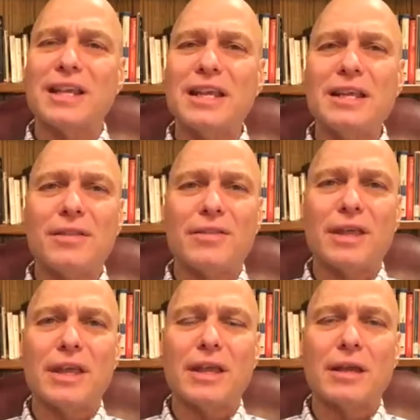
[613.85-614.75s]

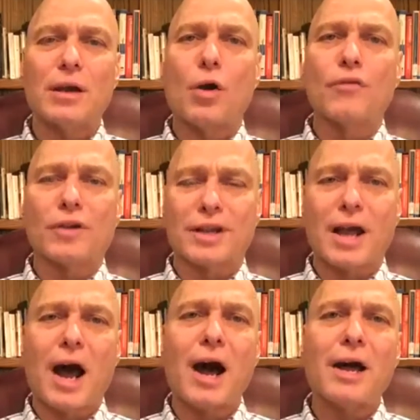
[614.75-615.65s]
anything over
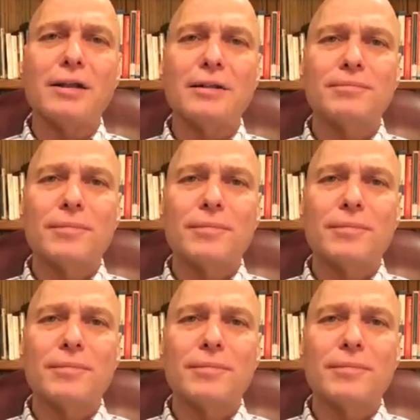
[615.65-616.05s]
God.